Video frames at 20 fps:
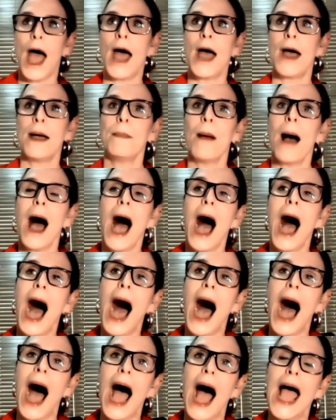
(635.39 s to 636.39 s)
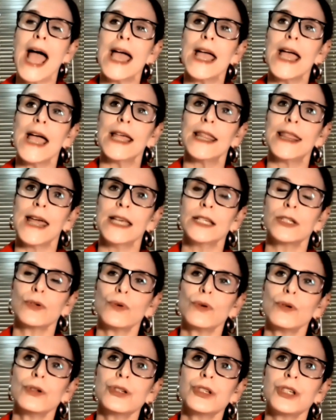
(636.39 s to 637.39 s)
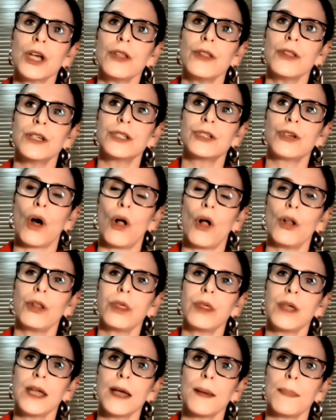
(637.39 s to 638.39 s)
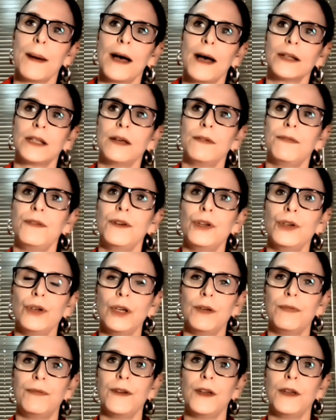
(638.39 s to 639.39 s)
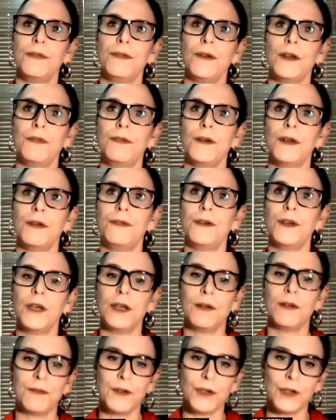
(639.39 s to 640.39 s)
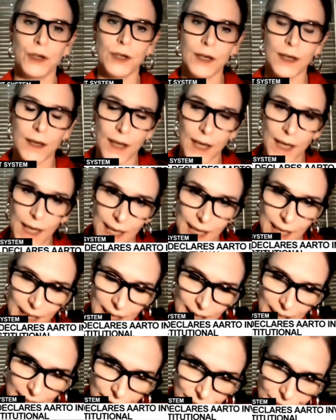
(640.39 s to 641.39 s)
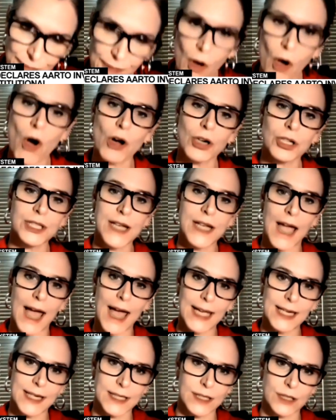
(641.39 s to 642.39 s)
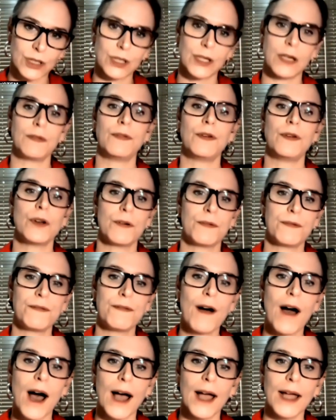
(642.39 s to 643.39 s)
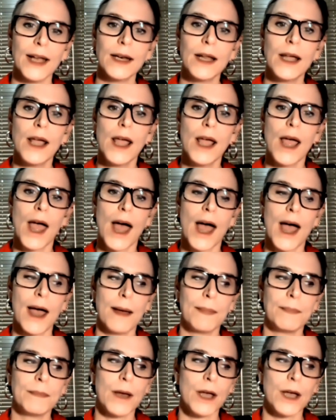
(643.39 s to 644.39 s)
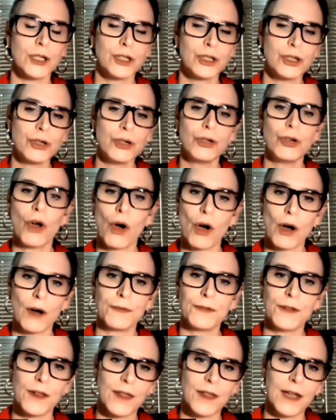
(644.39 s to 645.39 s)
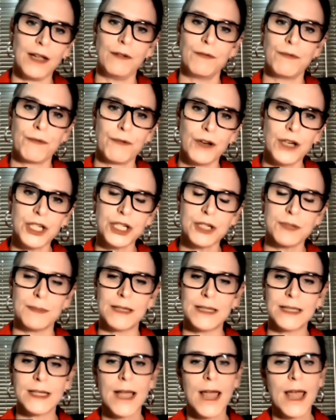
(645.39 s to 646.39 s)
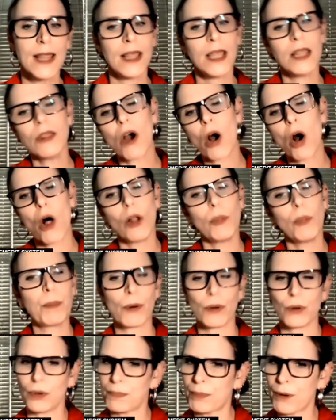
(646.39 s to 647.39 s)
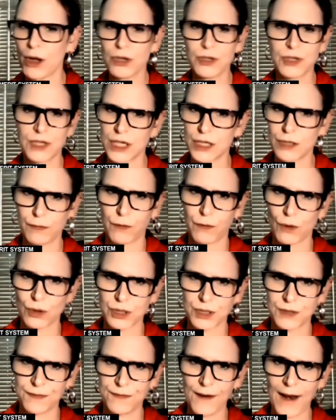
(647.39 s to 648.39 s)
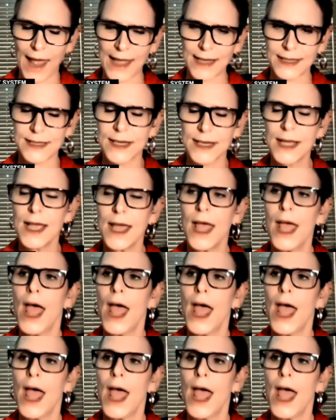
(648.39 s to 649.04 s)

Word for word: Um, there's also this whole thing about if you if if if if if you if the RTI does not give you a fine um, soon after the infringement, then the whole pro- process falls flat.